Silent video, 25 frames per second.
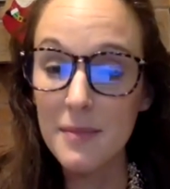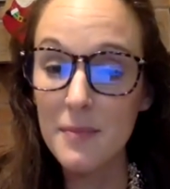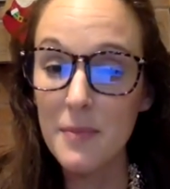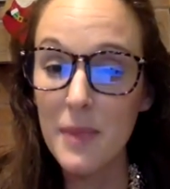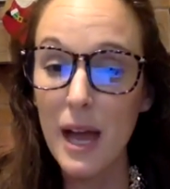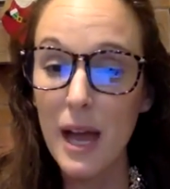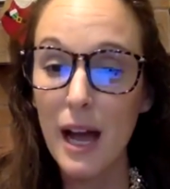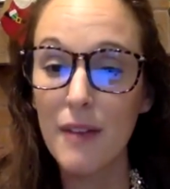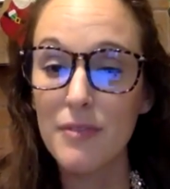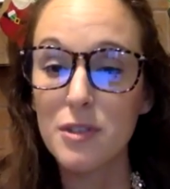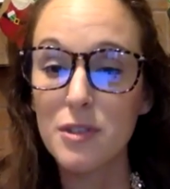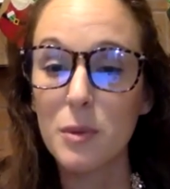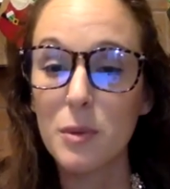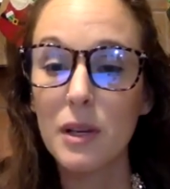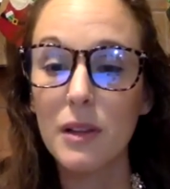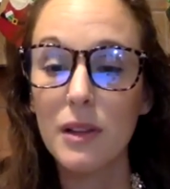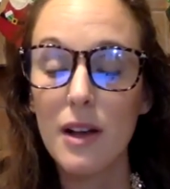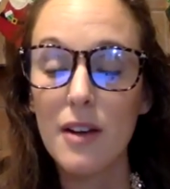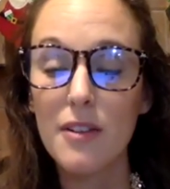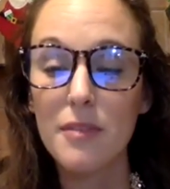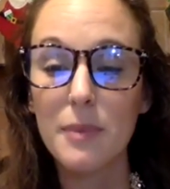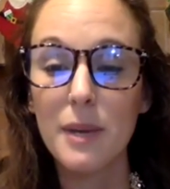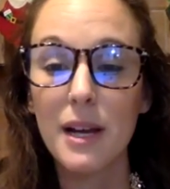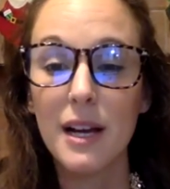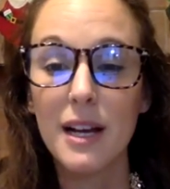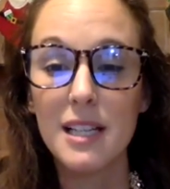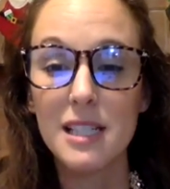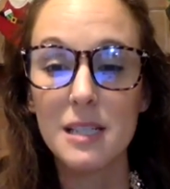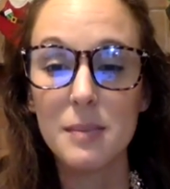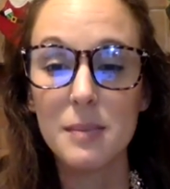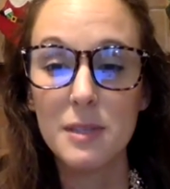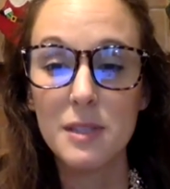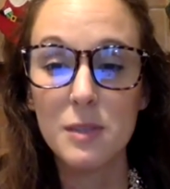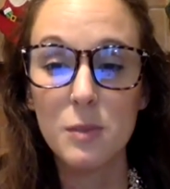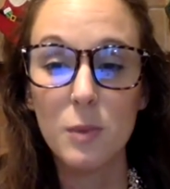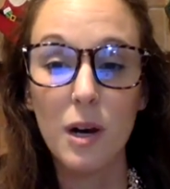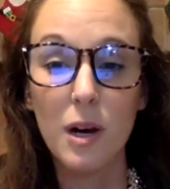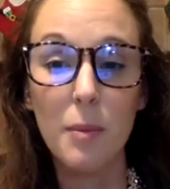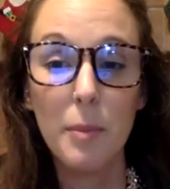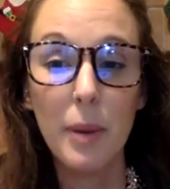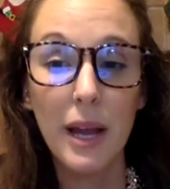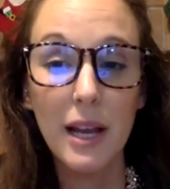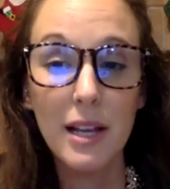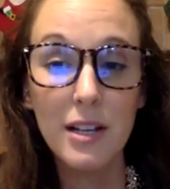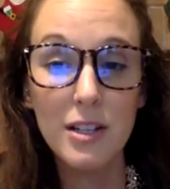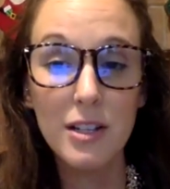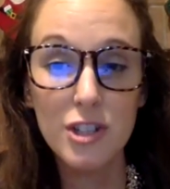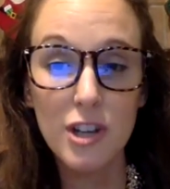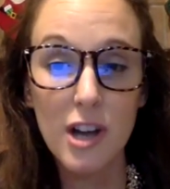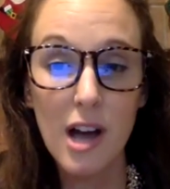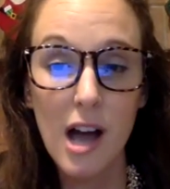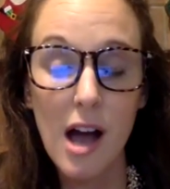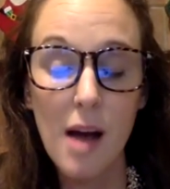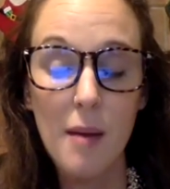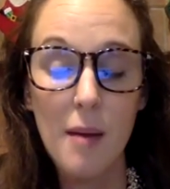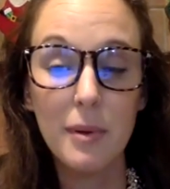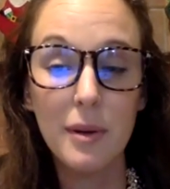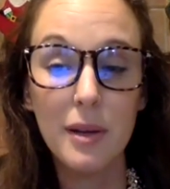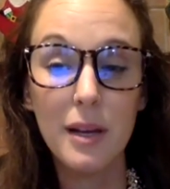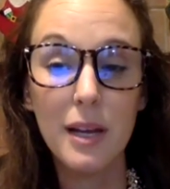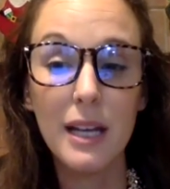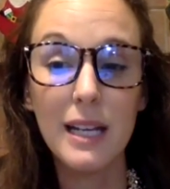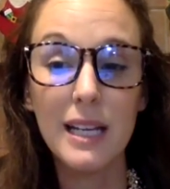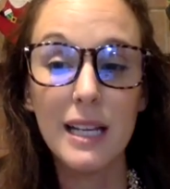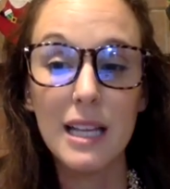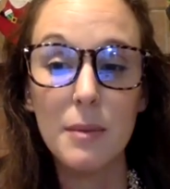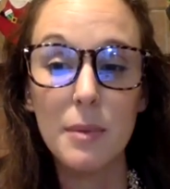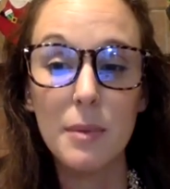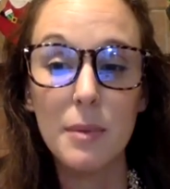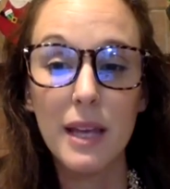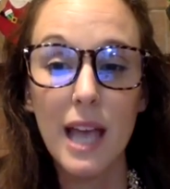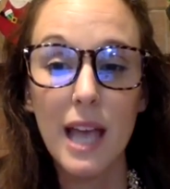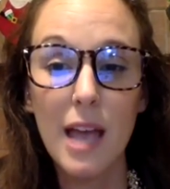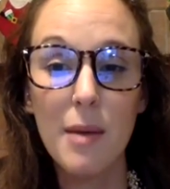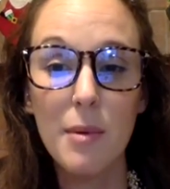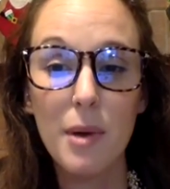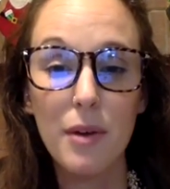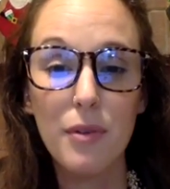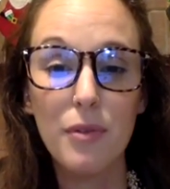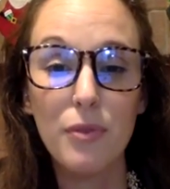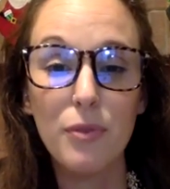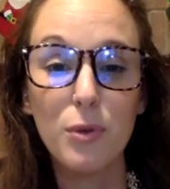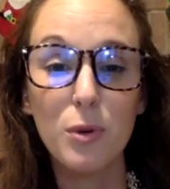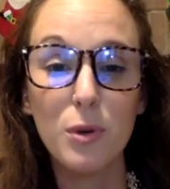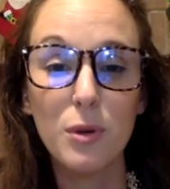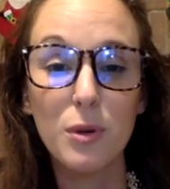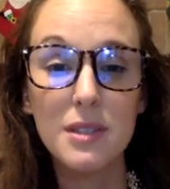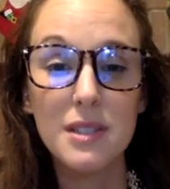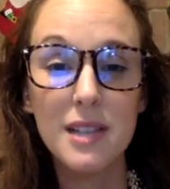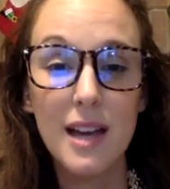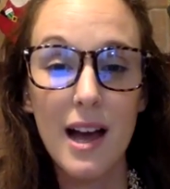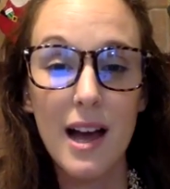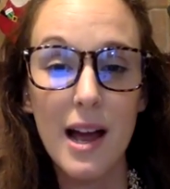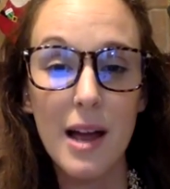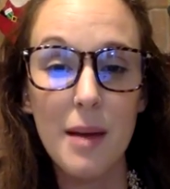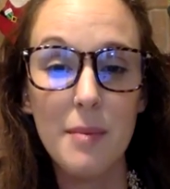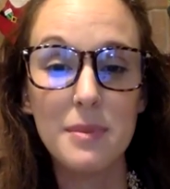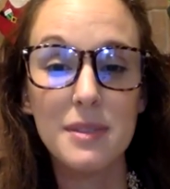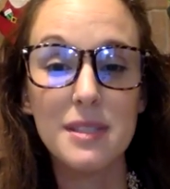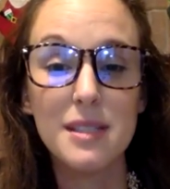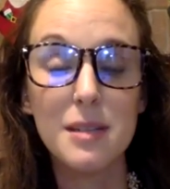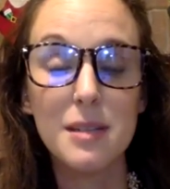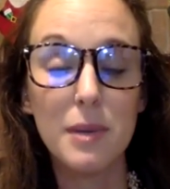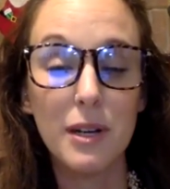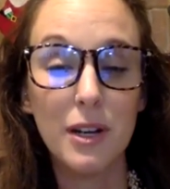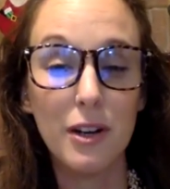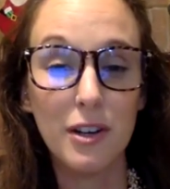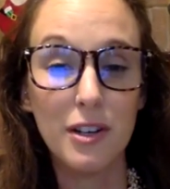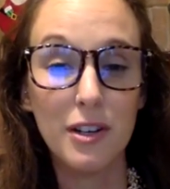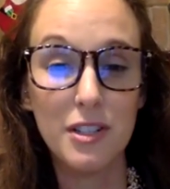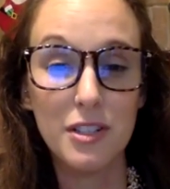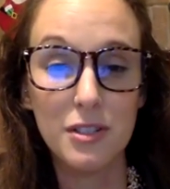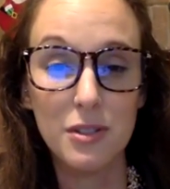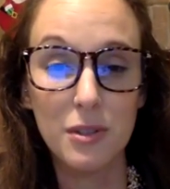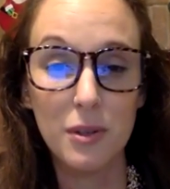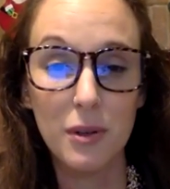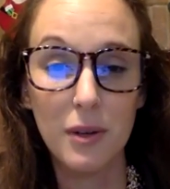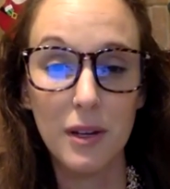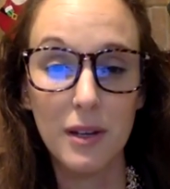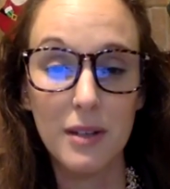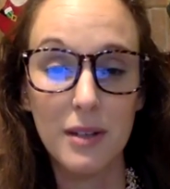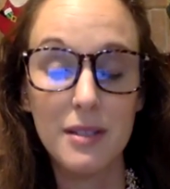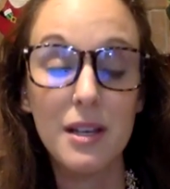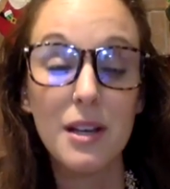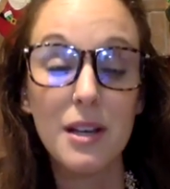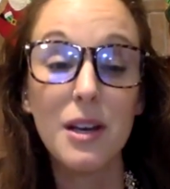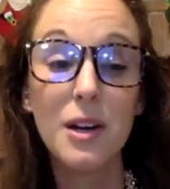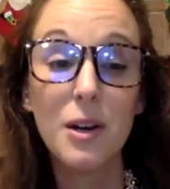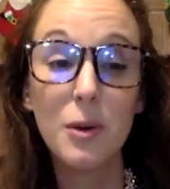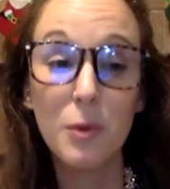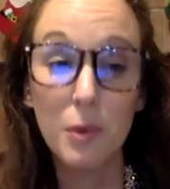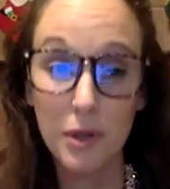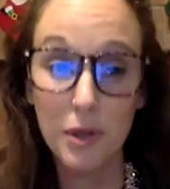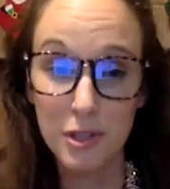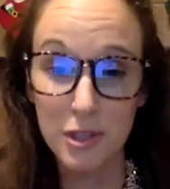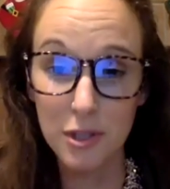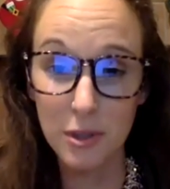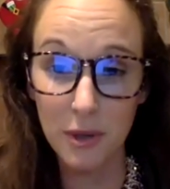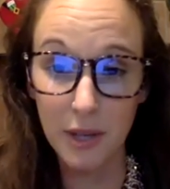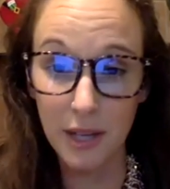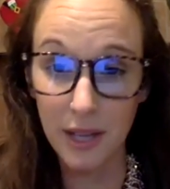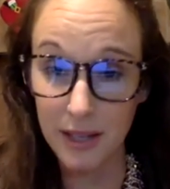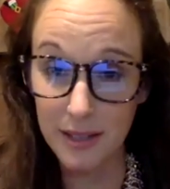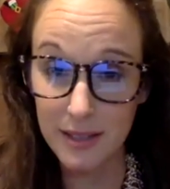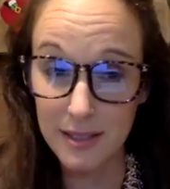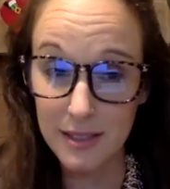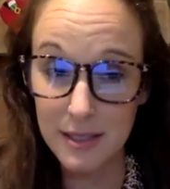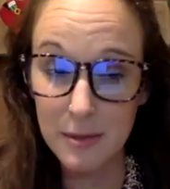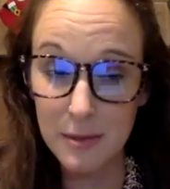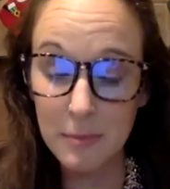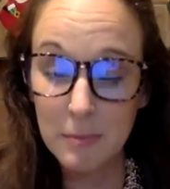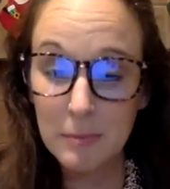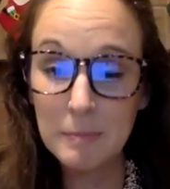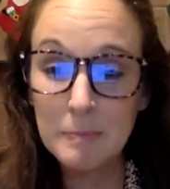after we left my husband's well-paying job and he became a full-time seminary student with 2 kids.